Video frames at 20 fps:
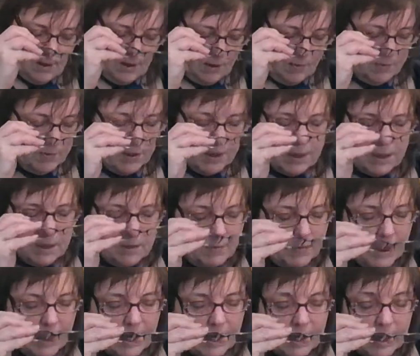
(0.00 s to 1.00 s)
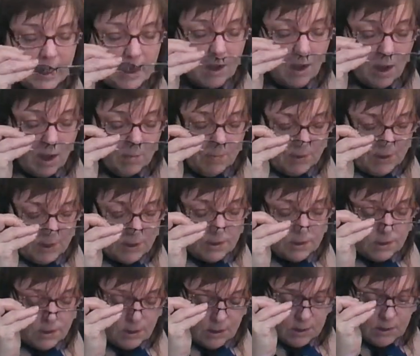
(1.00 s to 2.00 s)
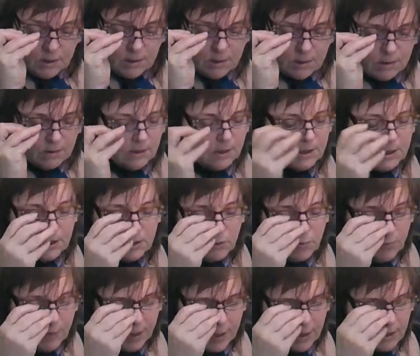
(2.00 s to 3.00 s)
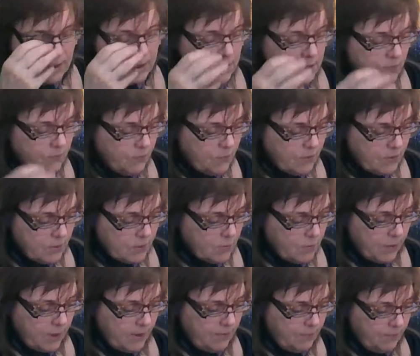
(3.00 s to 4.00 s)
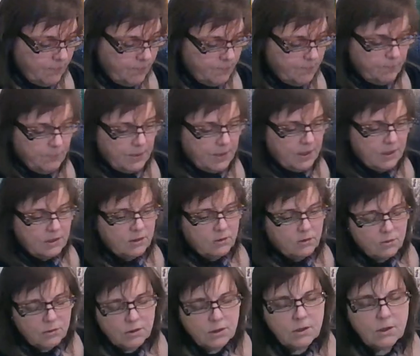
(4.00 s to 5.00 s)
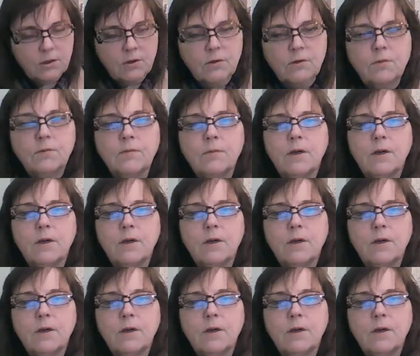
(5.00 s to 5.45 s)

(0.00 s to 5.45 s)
I'm not going to make any comments. I just ranted for 20 minutes or so.